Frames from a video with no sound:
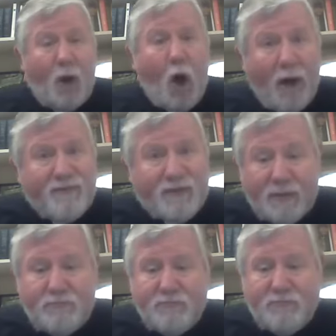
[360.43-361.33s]

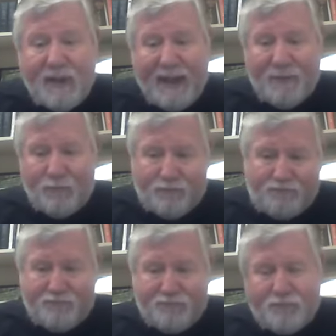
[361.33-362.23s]
often, and
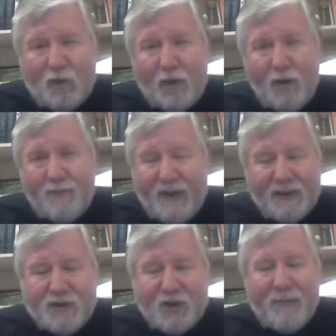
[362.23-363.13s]

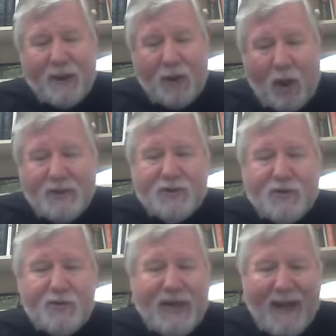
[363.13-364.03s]
things could be lost
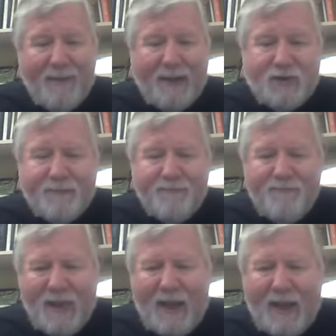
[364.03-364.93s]
or damaged.
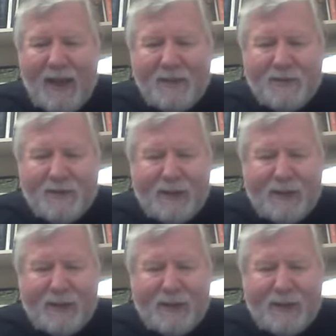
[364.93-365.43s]
And